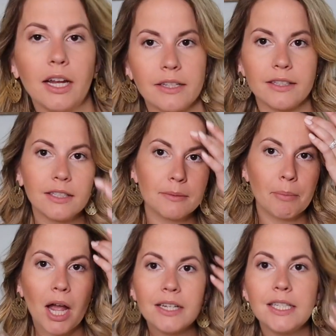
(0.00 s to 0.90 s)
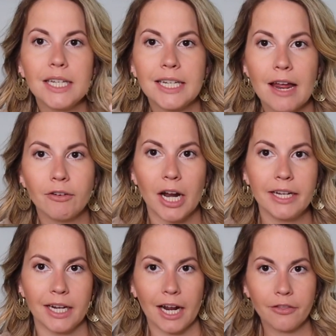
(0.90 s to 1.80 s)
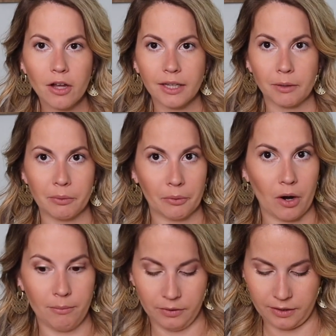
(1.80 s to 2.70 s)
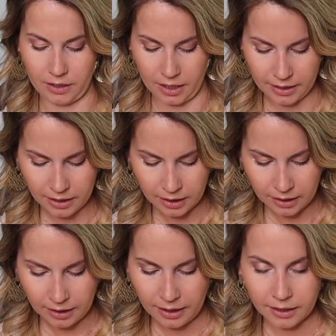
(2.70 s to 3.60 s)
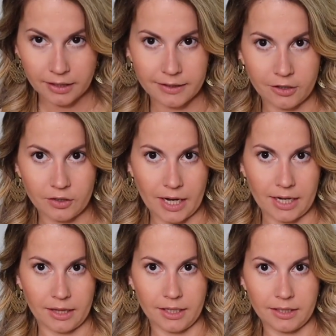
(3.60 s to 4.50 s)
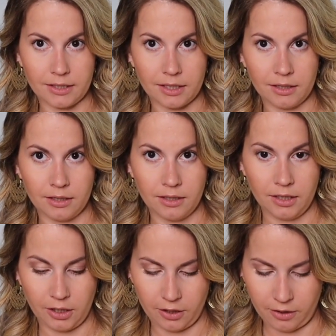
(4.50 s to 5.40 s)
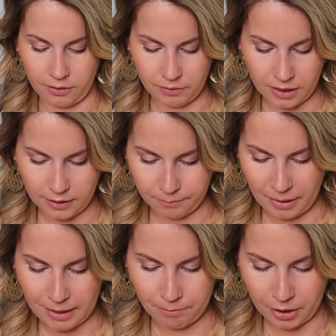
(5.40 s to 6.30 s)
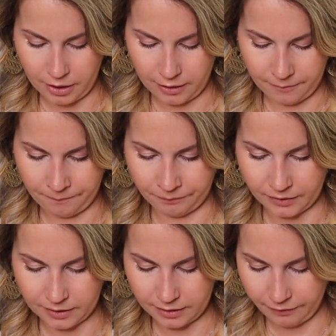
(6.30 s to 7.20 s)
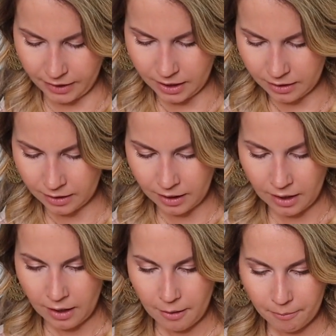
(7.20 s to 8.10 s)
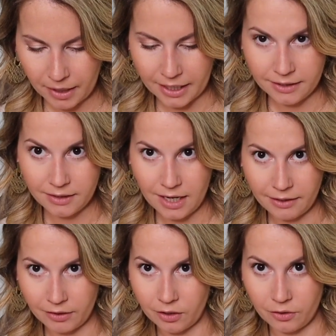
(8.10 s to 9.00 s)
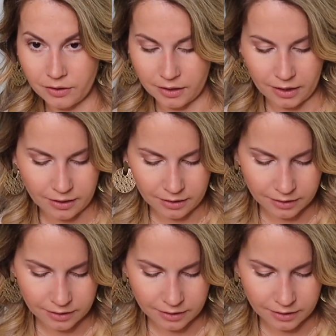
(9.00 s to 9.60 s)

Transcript: Guys, this box is like never ending. I thought like we were almost done because there's like this, you know, um, paper stuffing, but it's not even close to done.